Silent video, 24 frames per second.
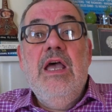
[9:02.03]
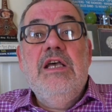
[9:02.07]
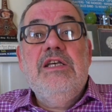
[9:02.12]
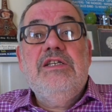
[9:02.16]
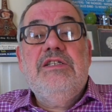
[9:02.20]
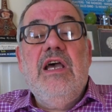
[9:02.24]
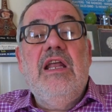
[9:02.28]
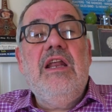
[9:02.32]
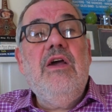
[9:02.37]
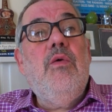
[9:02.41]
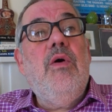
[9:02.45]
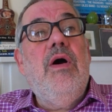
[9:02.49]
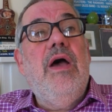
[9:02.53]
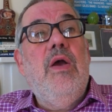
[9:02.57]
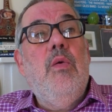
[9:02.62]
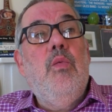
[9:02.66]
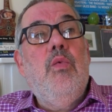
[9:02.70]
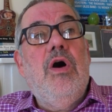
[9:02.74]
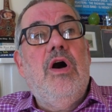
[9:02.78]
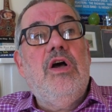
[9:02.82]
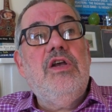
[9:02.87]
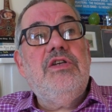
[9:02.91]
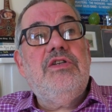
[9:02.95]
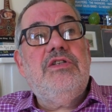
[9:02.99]
So anyway,
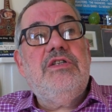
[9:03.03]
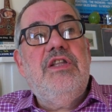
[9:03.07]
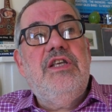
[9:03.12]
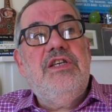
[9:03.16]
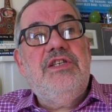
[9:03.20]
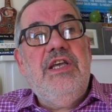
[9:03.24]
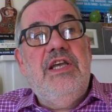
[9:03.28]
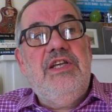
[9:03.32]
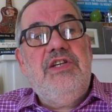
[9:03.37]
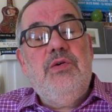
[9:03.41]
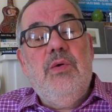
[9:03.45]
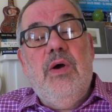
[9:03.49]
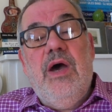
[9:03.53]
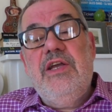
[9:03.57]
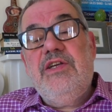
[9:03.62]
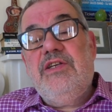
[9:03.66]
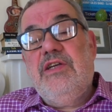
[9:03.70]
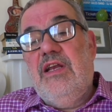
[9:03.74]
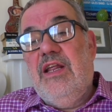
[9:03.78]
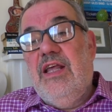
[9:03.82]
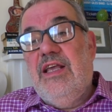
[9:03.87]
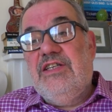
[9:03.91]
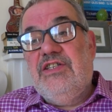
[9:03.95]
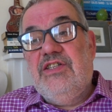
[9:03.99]
what the
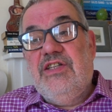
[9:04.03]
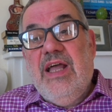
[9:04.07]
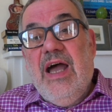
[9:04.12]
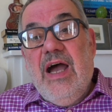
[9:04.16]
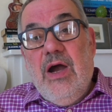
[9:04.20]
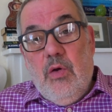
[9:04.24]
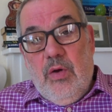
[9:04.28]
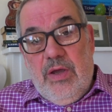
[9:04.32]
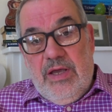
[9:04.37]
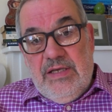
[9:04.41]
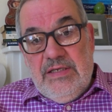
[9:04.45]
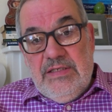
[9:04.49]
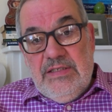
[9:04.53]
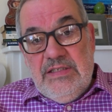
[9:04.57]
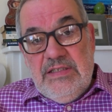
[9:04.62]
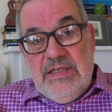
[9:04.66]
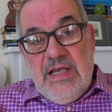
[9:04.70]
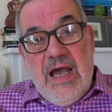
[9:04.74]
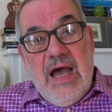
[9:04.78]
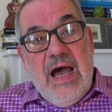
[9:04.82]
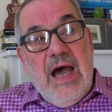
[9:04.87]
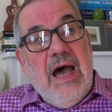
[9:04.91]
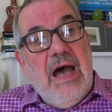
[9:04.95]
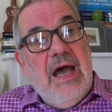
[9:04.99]
situation is now is
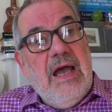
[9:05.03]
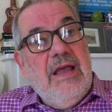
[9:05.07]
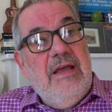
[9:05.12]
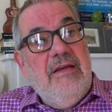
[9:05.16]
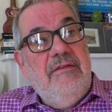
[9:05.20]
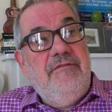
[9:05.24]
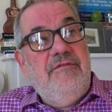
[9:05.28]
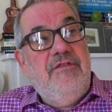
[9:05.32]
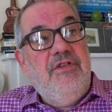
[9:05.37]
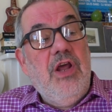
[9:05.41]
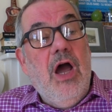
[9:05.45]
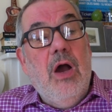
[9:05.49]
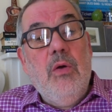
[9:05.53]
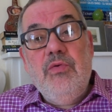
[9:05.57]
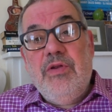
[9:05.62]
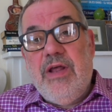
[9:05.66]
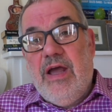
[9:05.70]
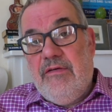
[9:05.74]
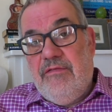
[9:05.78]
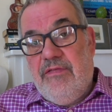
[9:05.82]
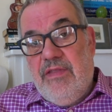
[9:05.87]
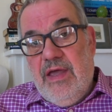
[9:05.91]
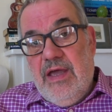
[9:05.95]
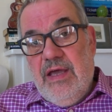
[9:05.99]
I don't
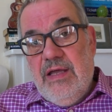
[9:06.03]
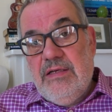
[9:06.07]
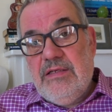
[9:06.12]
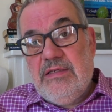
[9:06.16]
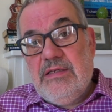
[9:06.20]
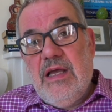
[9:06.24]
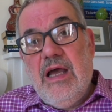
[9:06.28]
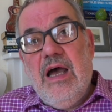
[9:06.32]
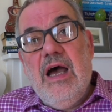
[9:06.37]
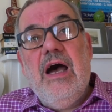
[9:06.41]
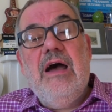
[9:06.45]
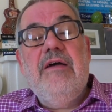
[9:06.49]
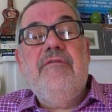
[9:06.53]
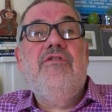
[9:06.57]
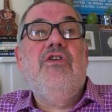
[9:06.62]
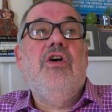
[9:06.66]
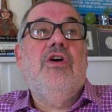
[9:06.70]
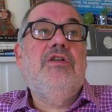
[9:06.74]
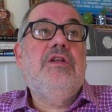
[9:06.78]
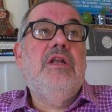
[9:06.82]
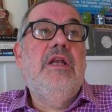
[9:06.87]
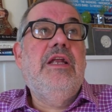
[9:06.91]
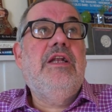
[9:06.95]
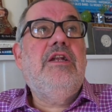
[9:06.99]
have that. I've
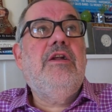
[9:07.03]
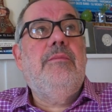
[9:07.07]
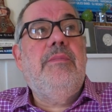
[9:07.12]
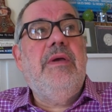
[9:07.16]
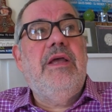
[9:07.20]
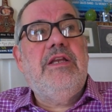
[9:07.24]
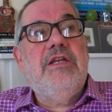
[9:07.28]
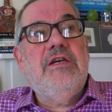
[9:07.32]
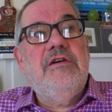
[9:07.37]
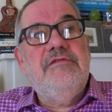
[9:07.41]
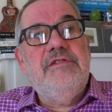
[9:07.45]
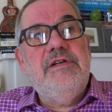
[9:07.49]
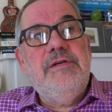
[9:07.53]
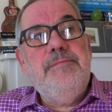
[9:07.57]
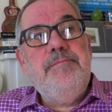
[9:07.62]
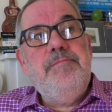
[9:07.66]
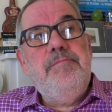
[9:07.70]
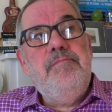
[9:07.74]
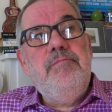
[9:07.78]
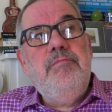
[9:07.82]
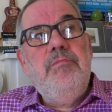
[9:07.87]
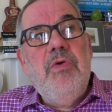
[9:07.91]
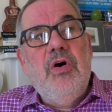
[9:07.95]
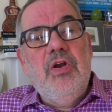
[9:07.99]
got a little bit of
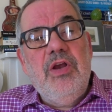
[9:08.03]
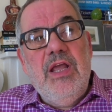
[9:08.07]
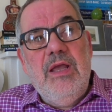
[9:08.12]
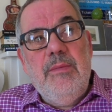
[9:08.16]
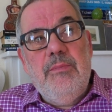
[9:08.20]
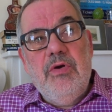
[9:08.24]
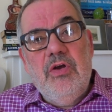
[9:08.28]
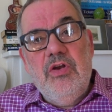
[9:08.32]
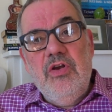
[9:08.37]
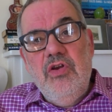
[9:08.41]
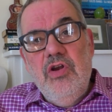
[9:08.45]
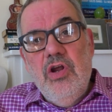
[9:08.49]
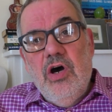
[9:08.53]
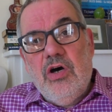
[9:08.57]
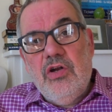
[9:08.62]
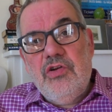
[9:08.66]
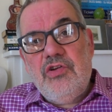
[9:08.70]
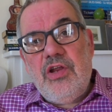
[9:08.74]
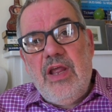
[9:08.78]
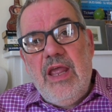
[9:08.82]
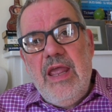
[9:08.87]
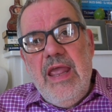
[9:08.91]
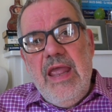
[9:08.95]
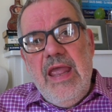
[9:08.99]
money, but
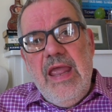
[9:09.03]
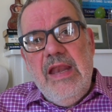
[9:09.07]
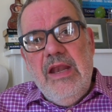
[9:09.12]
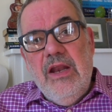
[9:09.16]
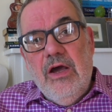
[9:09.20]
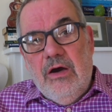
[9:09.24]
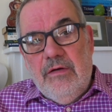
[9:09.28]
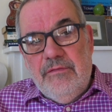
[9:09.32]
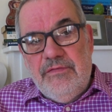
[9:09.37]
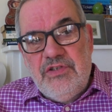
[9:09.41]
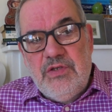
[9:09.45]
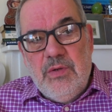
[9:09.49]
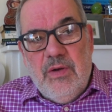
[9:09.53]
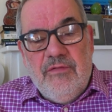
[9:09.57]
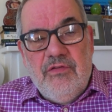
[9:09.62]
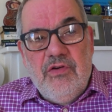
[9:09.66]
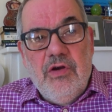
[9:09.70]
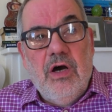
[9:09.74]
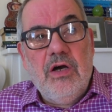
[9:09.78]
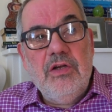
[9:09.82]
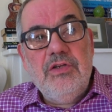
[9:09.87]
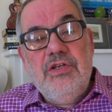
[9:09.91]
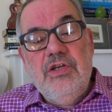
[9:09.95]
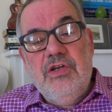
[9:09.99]
not enough. So I've
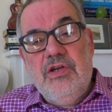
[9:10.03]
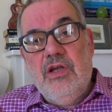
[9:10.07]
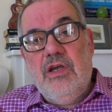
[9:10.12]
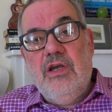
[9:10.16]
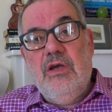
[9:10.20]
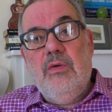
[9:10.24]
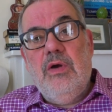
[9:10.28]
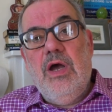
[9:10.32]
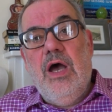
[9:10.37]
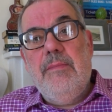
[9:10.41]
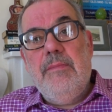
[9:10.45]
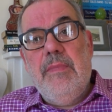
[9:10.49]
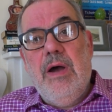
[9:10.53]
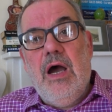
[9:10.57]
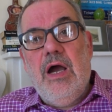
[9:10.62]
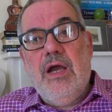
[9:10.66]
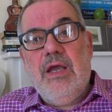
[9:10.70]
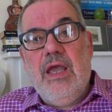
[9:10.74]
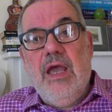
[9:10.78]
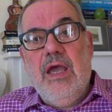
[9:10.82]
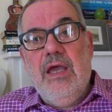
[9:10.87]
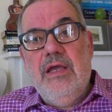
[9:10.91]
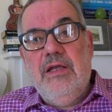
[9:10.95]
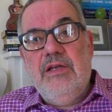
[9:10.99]
got to do a
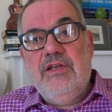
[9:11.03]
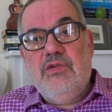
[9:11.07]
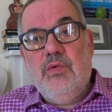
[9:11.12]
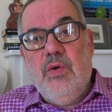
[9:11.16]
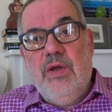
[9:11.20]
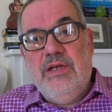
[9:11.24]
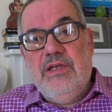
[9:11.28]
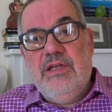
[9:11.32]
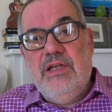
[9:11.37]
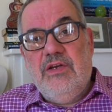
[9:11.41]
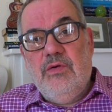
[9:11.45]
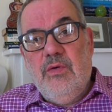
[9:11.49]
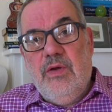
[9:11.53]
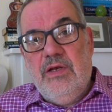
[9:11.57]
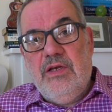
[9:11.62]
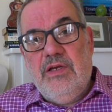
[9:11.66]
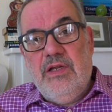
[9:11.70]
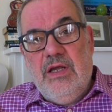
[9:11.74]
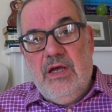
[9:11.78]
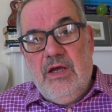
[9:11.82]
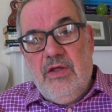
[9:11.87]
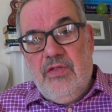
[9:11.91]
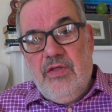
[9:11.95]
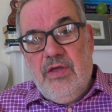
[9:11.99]
Margate
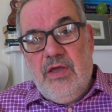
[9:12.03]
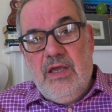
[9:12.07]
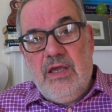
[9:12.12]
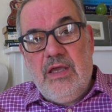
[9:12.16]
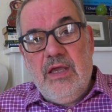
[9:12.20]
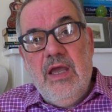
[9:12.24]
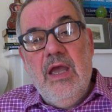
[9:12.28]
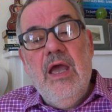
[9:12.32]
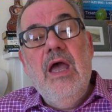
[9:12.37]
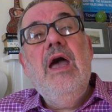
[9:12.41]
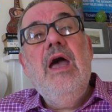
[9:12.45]
2020, I think.